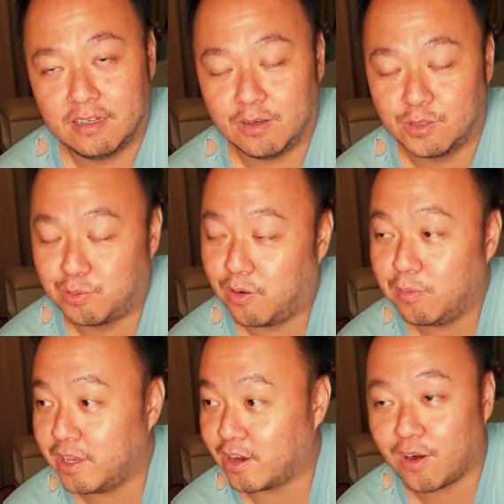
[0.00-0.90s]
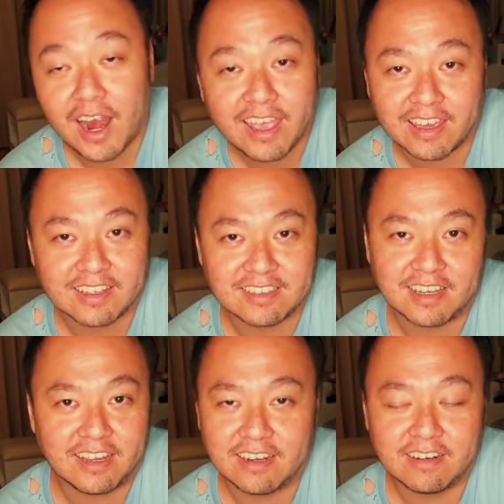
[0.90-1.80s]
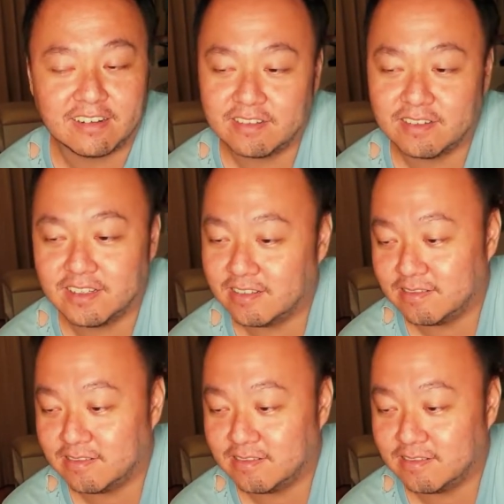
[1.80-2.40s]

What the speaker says: I was probably crying inside. And